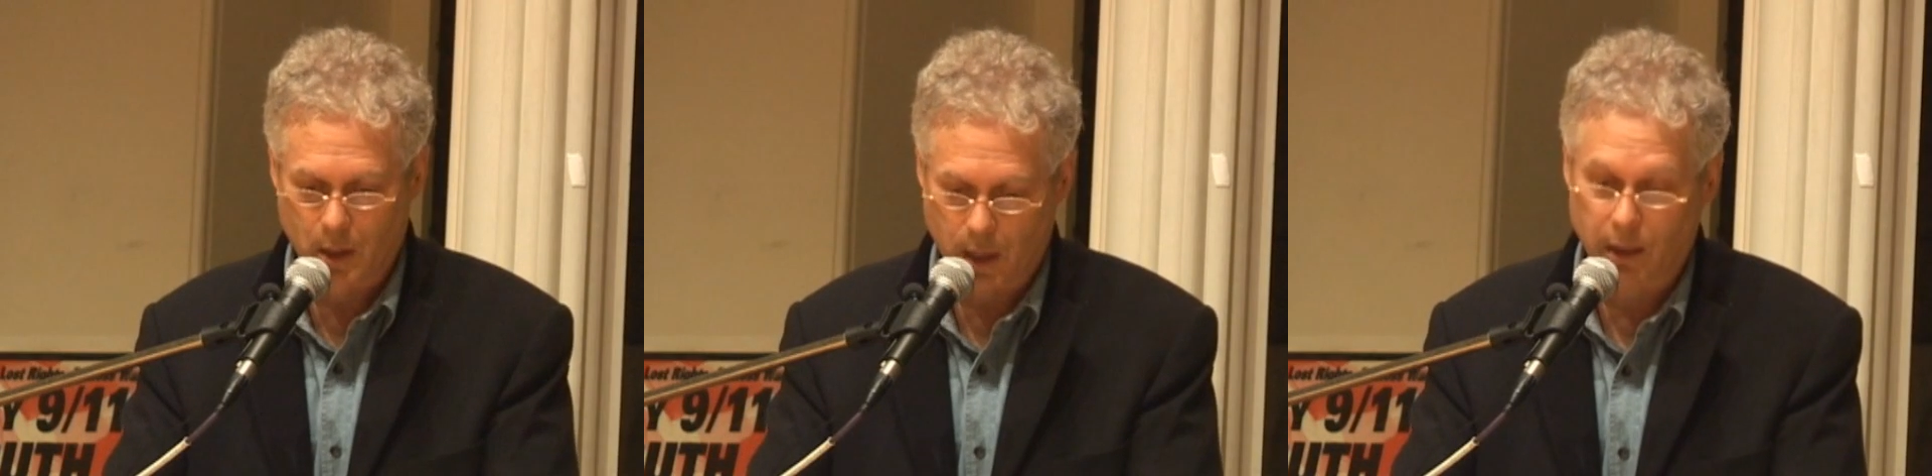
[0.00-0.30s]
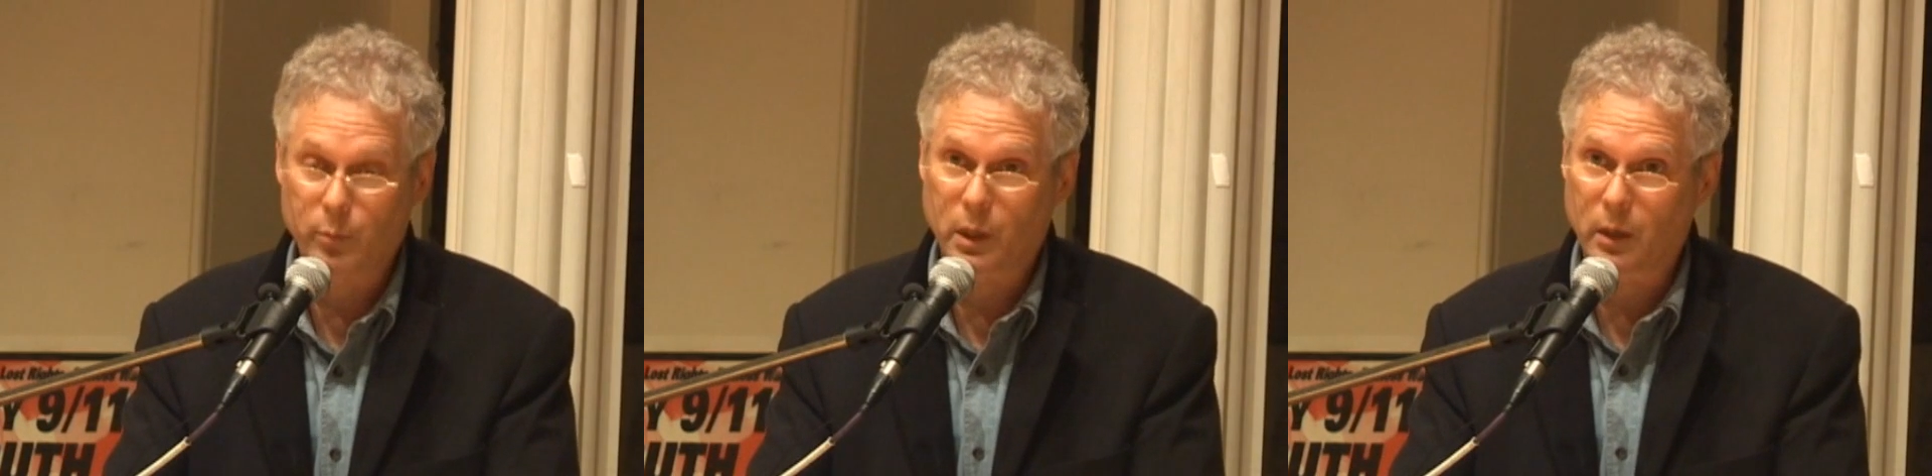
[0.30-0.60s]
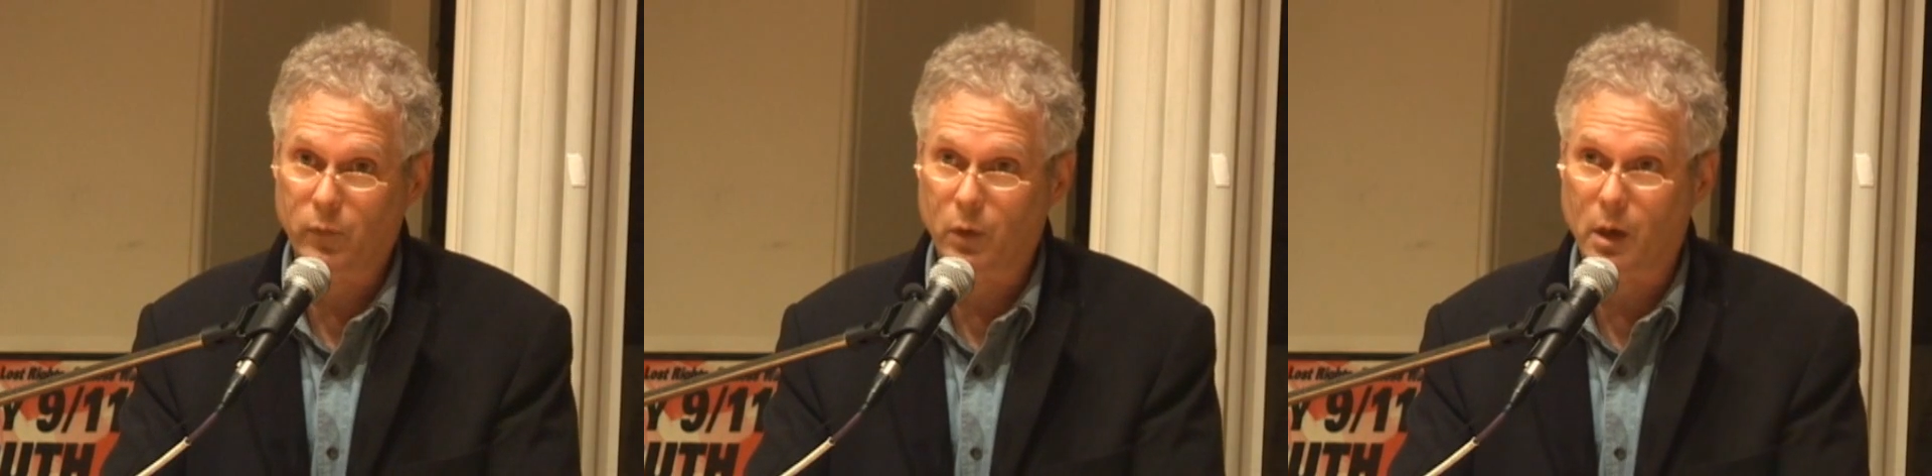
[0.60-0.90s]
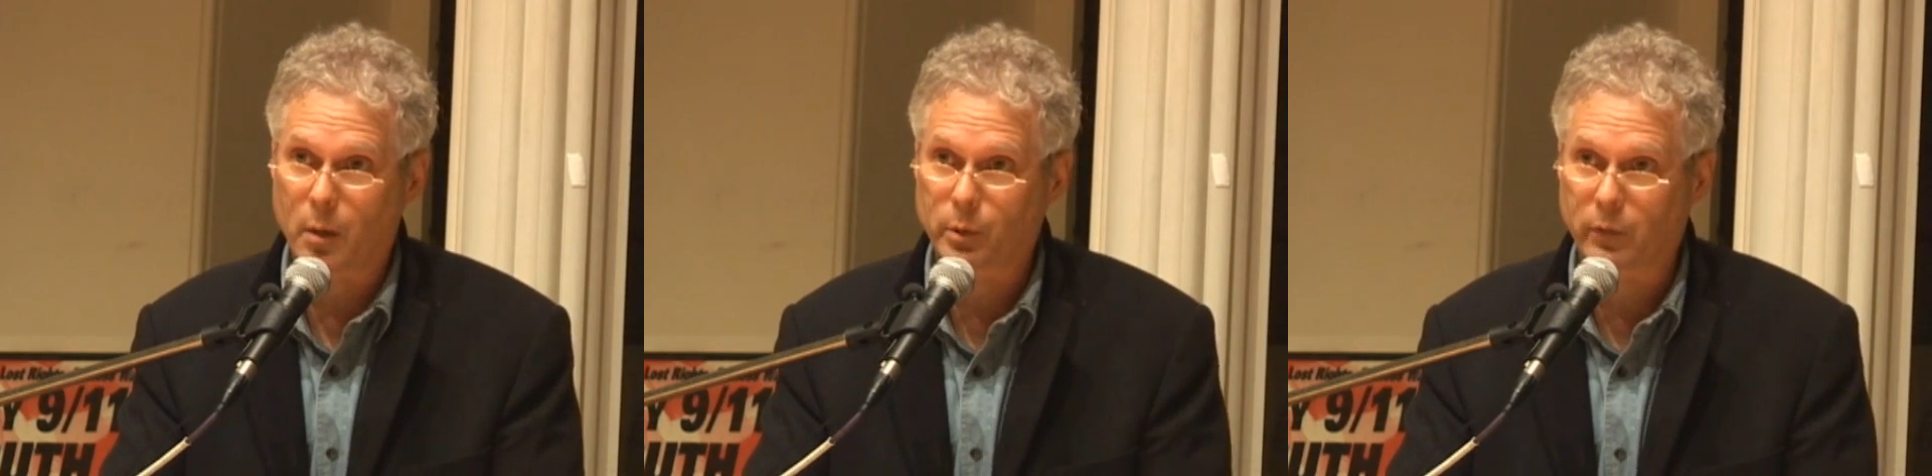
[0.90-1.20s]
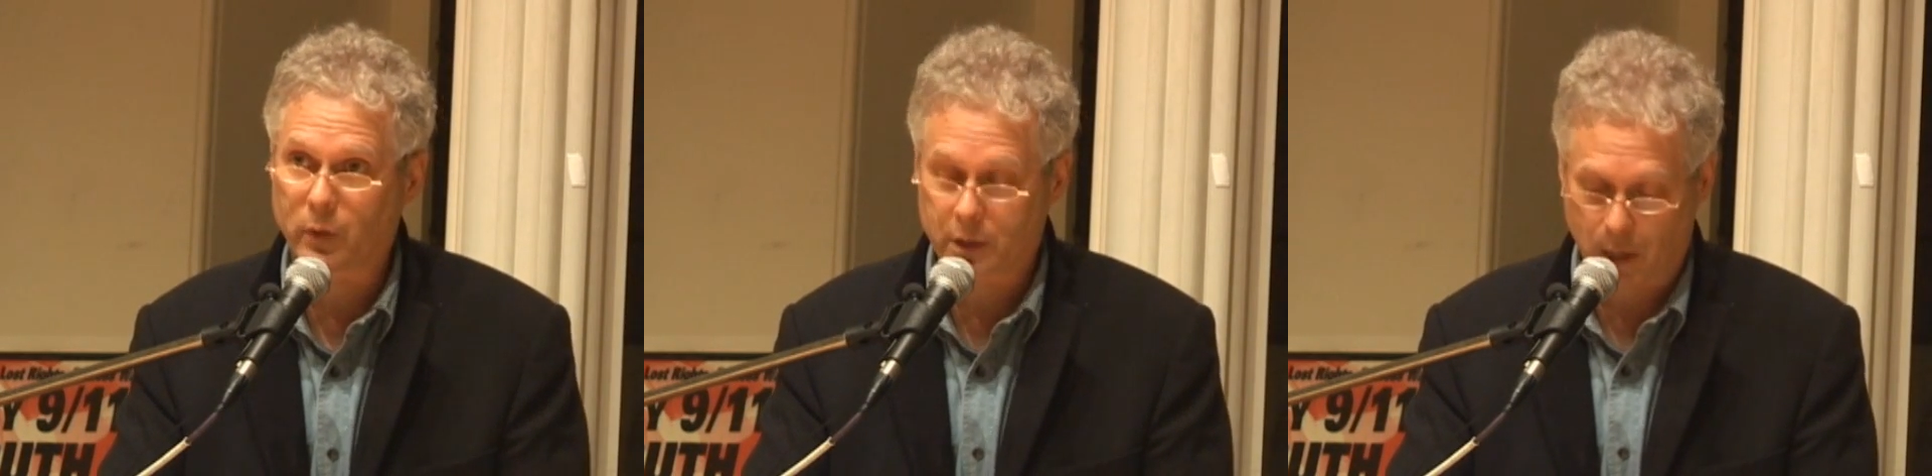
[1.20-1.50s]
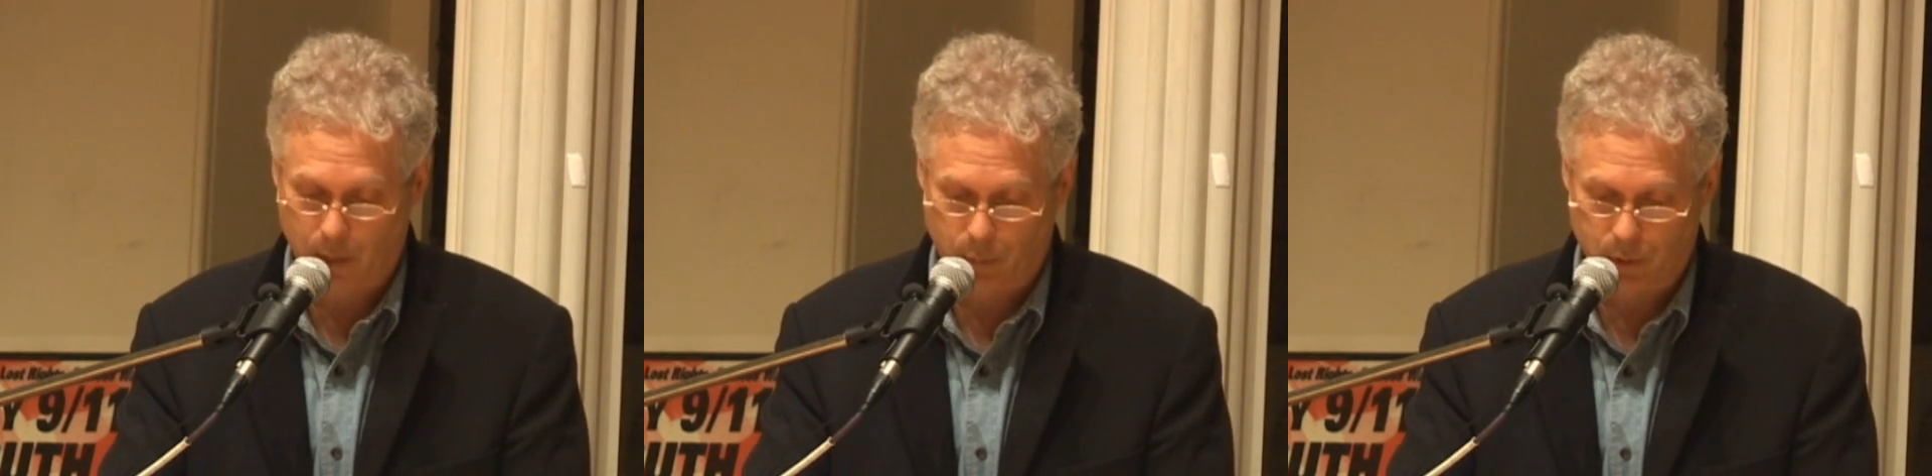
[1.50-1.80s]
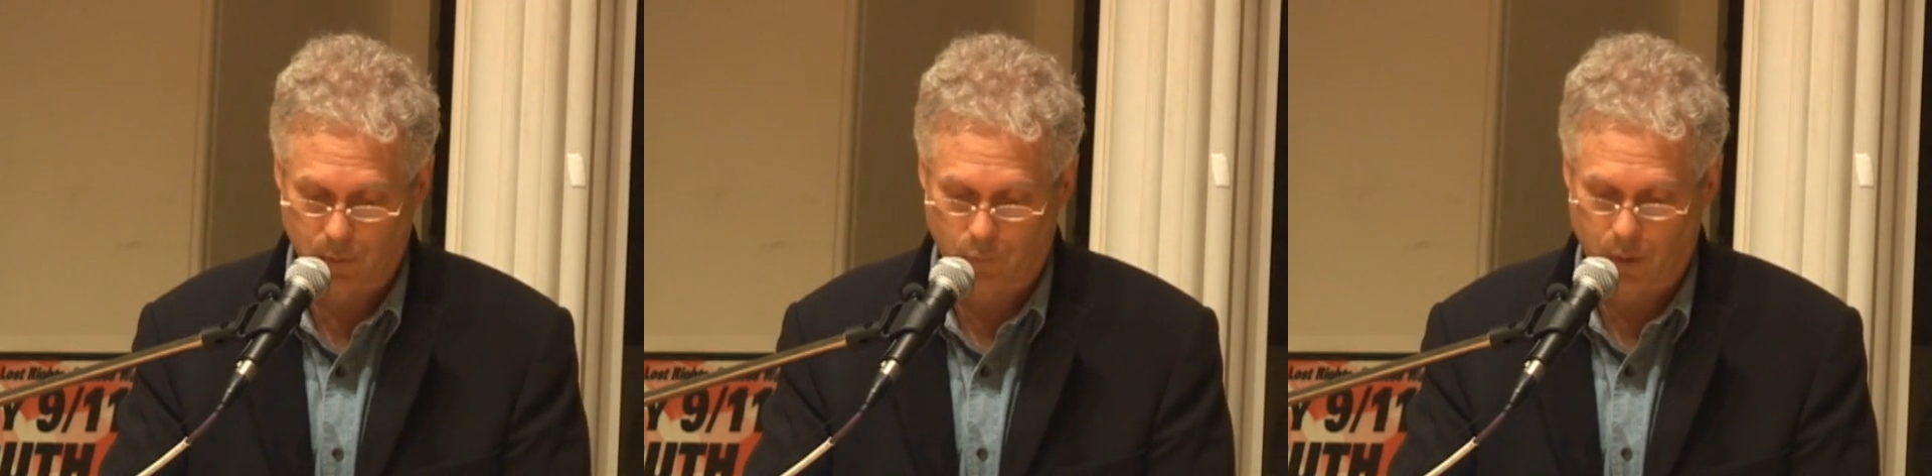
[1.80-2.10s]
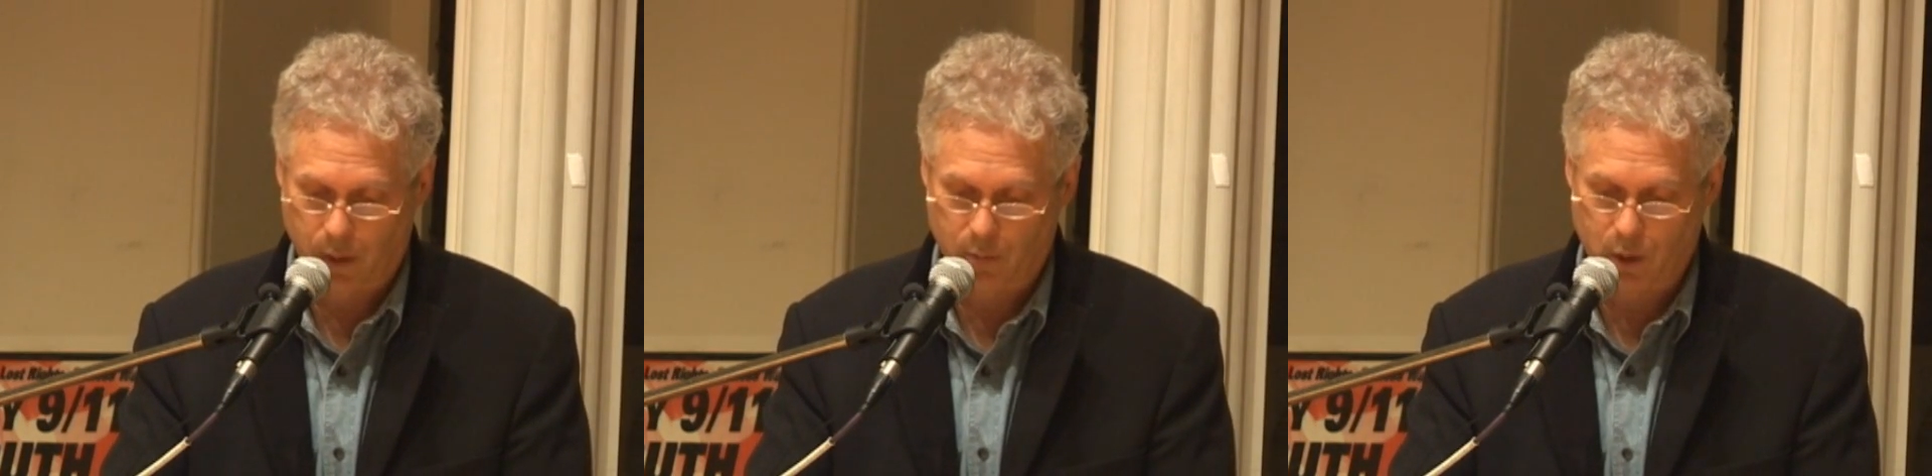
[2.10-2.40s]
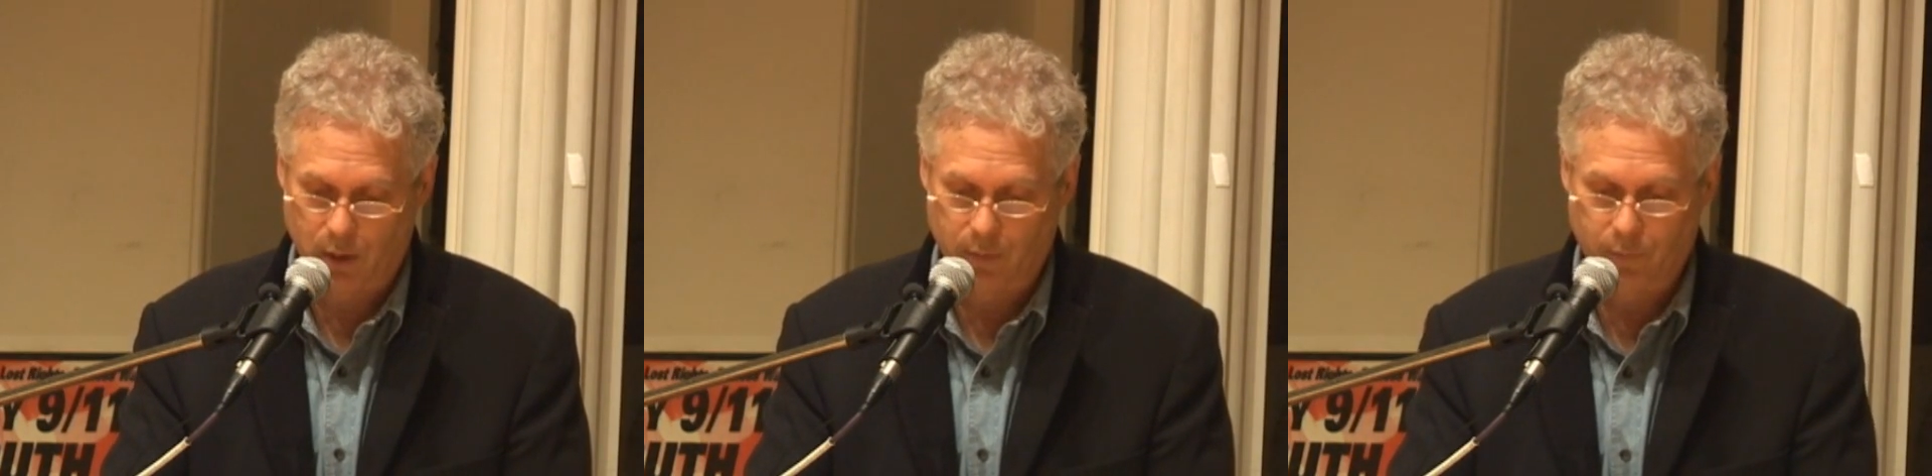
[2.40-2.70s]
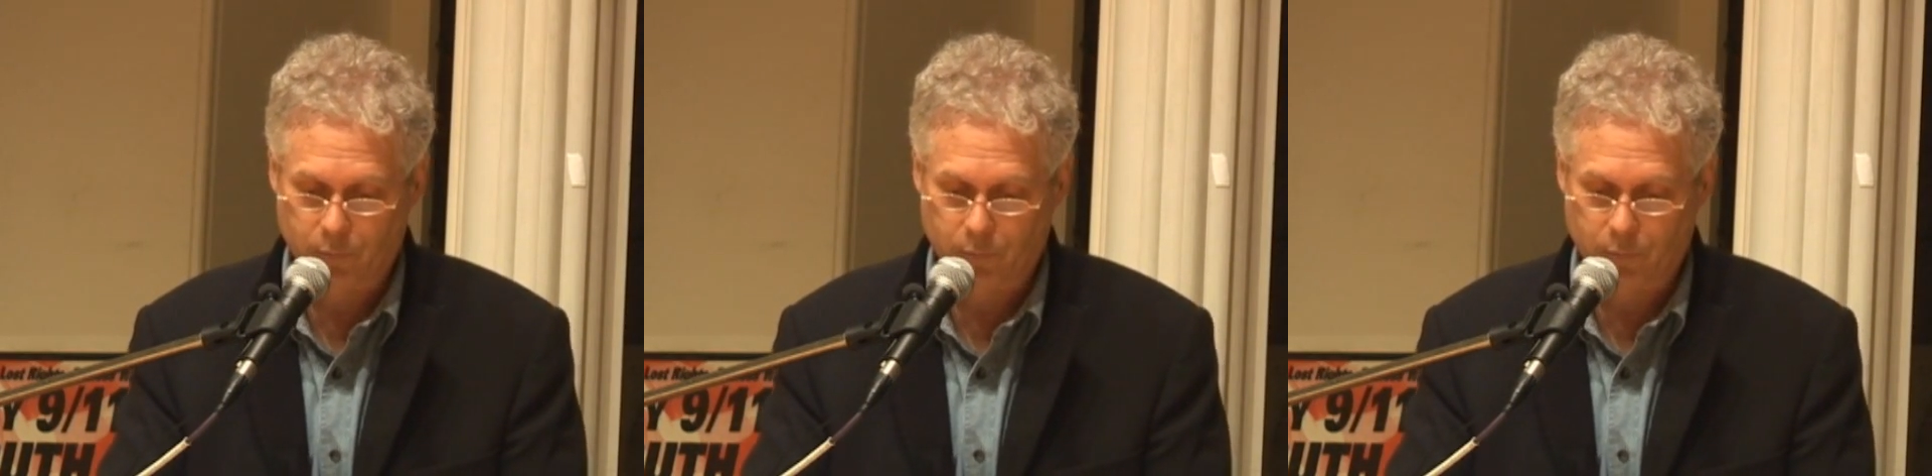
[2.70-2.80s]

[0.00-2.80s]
And let me give you a couple of examples of what I mean.